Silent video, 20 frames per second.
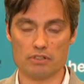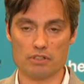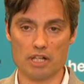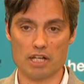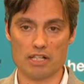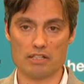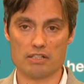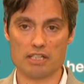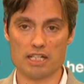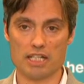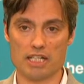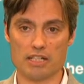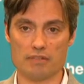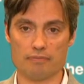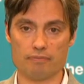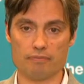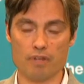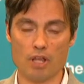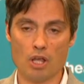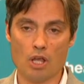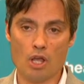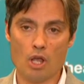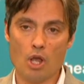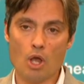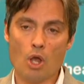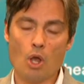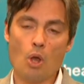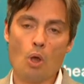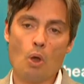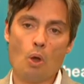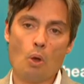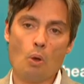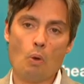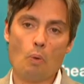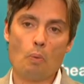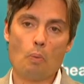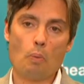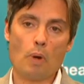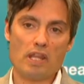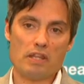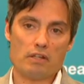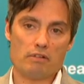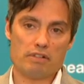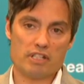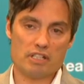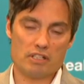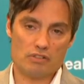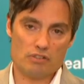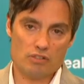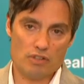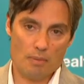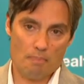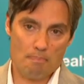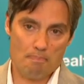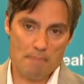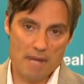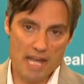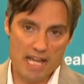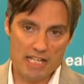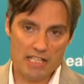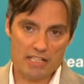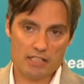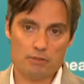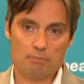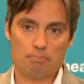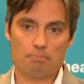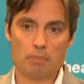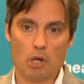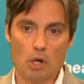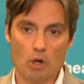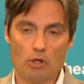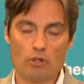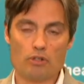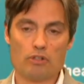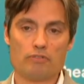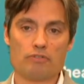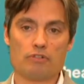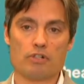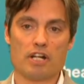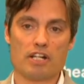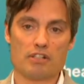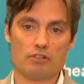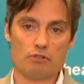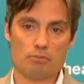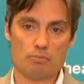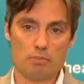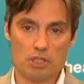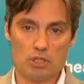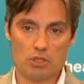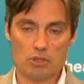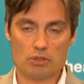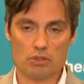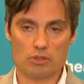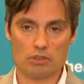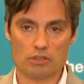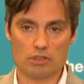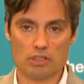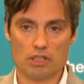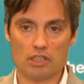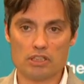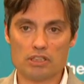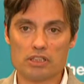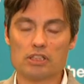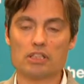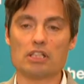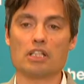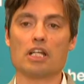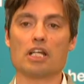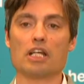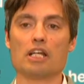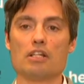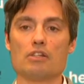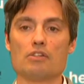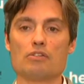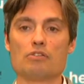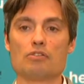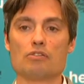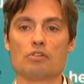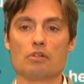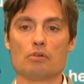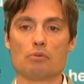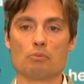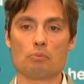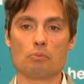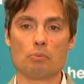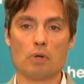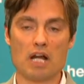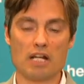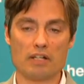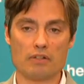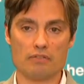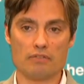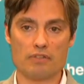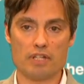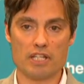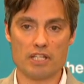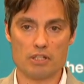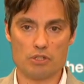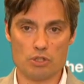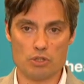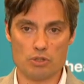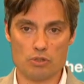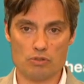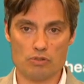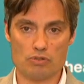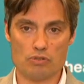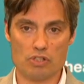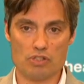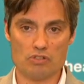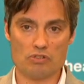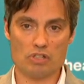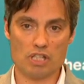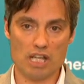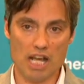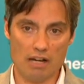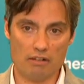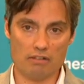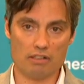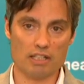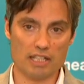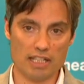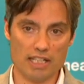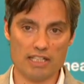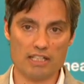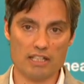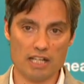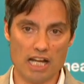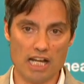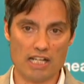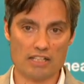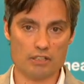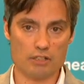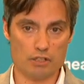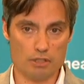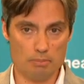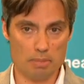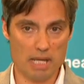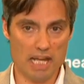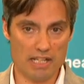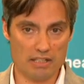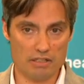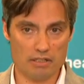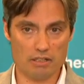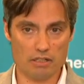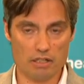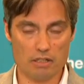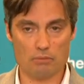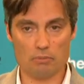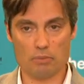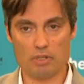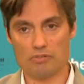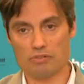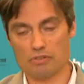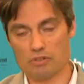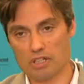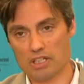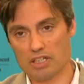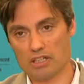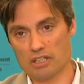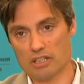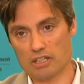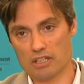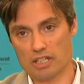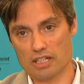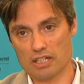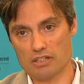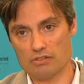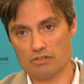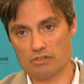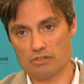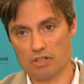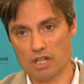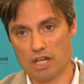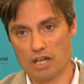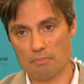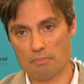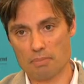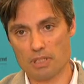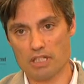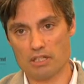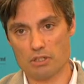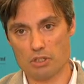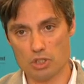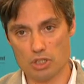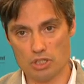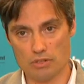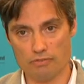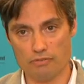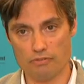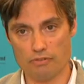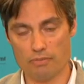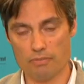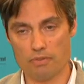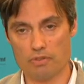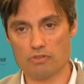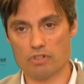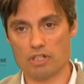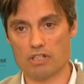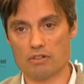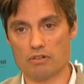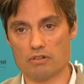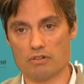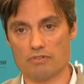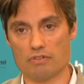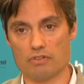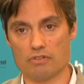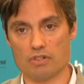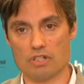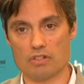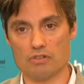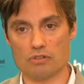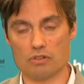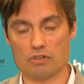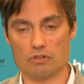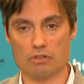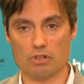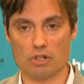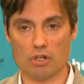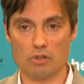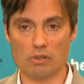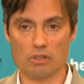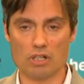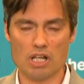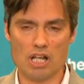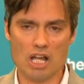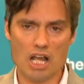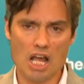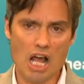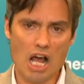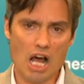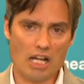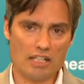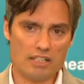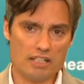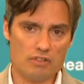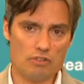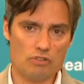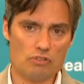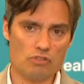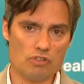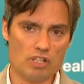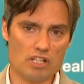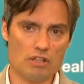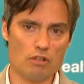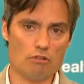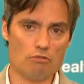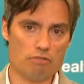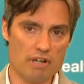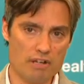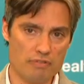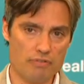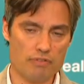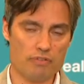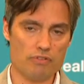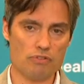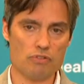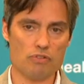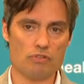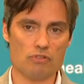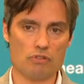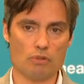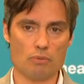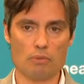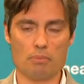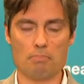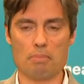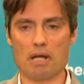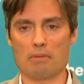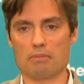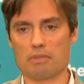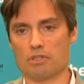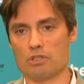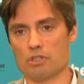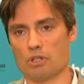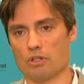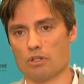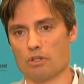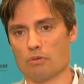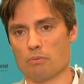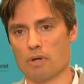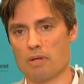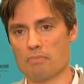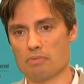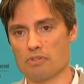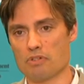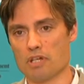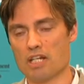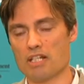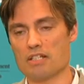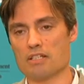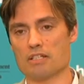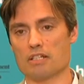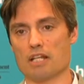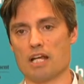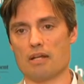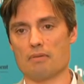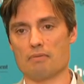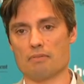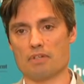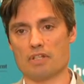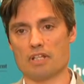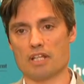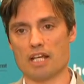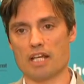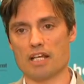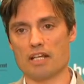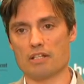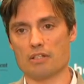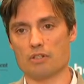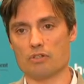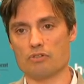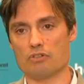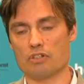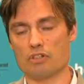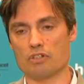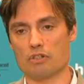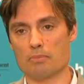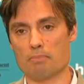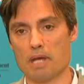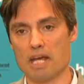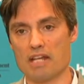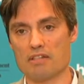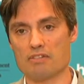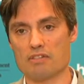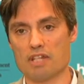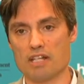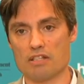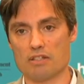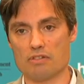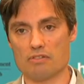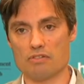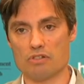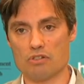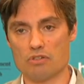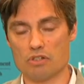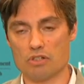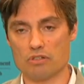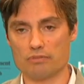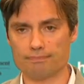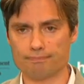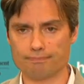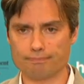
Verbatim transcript: 19. Whether it is the main mode of transmission or not is one of the issues that's currently under debate. And we've seen that there's uh, been a shift from the Centre of Disease Control I didn't see the references that were published on the website um, that they are using to base that decision.